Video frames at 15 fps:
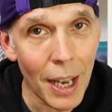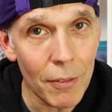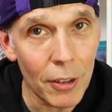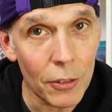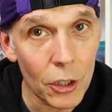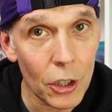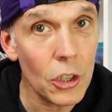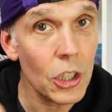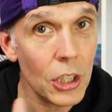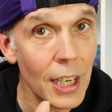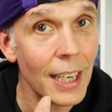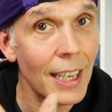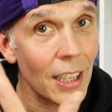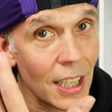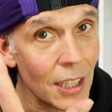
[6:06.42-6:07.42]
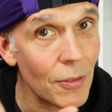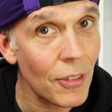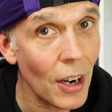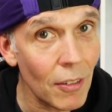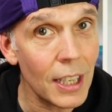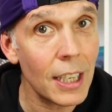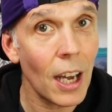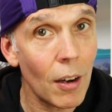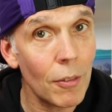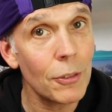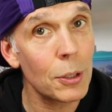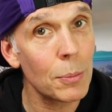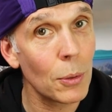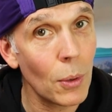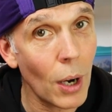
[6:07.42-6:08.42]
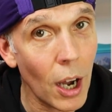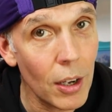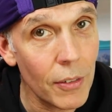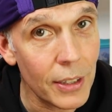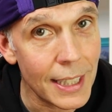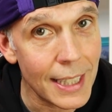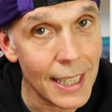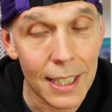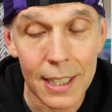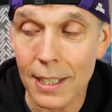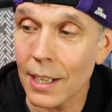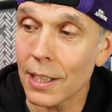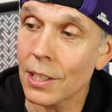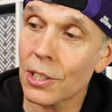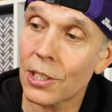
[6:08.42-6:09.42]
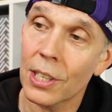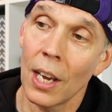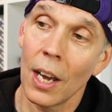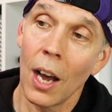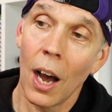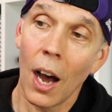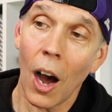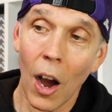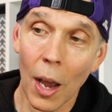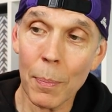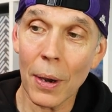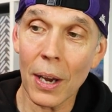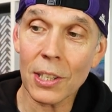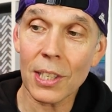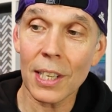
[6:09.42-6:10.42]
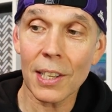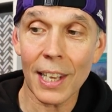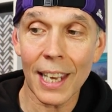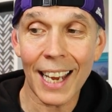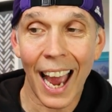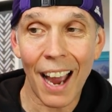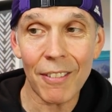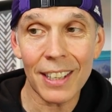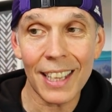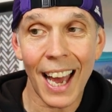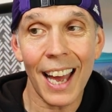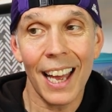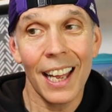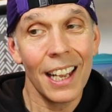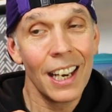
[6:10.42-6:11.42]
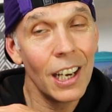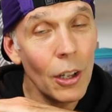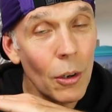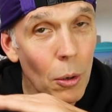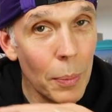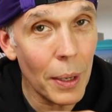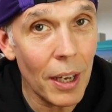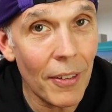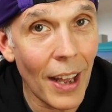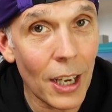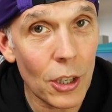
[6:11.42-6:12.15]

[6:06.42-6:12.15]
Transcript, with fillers: level of cushioning and is very comfortable over distance. I personally think having that little bit of